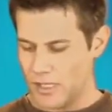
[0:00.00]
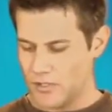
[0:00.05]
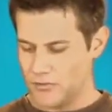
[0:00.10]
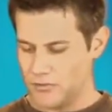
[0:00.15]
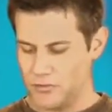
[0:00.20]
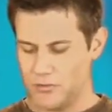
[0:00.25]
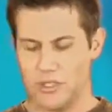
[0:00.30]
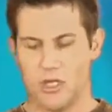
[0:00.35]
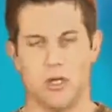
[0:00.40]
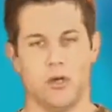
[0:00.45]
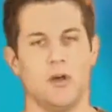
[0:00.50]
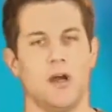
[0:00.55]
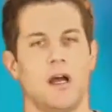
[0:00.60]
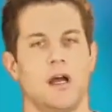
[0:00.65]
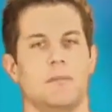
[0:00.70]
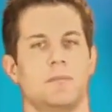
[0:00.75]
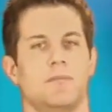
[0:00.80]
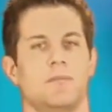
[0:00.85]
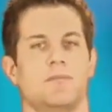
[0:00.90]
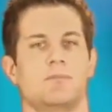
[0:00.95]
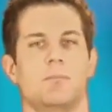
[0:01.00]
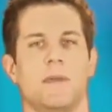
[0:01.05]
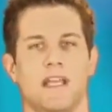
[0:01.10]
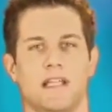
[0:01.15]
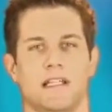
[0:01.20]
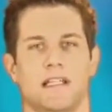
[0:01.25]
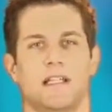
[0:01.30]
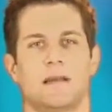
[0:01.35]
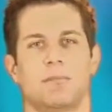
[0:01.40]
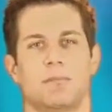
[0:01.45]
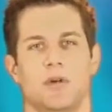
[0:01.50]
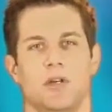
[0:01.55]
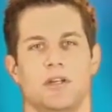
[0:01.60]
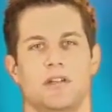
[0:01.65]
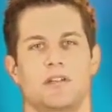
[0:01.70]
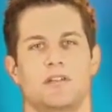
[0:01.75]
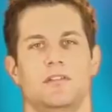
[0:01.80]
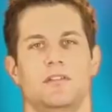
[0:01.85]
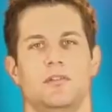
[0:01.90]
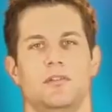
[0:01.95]
as you know, I'm mailing a
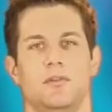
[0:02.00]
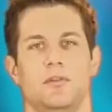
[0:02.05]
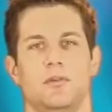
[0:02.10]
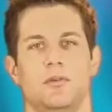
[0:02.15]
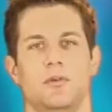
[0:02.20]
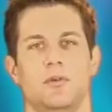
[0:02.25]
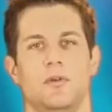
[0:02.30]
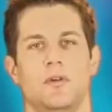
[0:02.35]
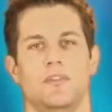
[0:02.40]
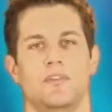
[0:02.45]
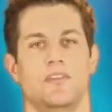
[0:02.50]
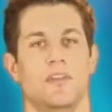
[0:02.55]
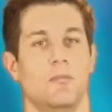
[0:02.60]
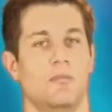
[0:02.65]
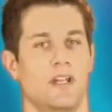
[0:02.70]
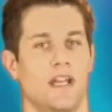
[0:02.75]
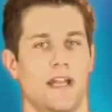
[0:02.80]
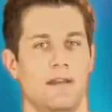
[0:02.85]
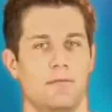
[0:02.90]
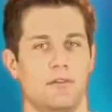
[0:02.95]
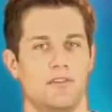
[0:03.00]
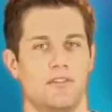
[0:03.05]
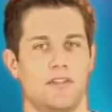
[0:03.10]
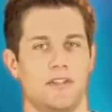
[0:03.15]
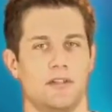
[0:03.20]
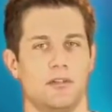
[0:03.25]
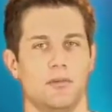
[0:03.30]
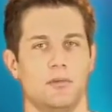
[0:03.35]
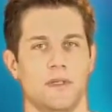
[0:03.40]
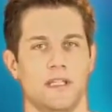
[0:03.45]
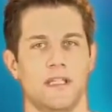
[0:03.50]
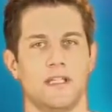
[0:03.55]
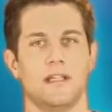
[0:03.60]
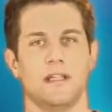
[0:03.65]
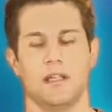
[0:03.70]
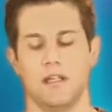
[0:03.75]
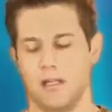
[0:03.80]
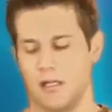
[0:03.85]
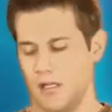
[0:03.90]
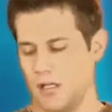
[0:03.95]
book to someone every single
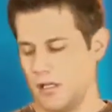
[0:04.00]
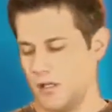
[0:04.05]
week.